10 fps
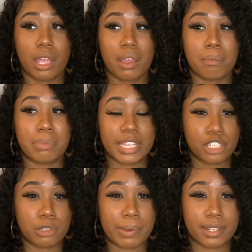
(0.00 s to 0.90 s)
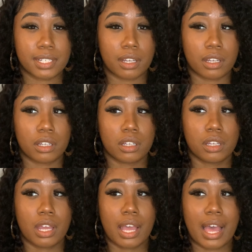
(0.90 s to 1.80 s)
bleached better
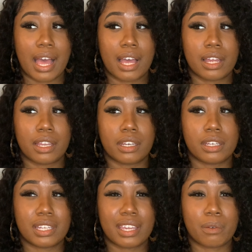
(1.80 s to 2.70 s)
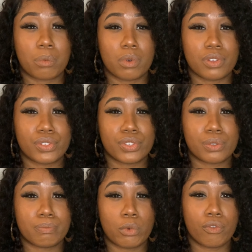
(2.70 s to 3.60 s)
and it was
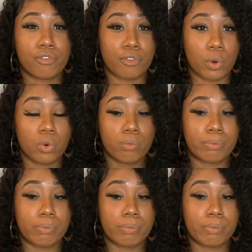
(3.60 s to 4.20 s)
more full,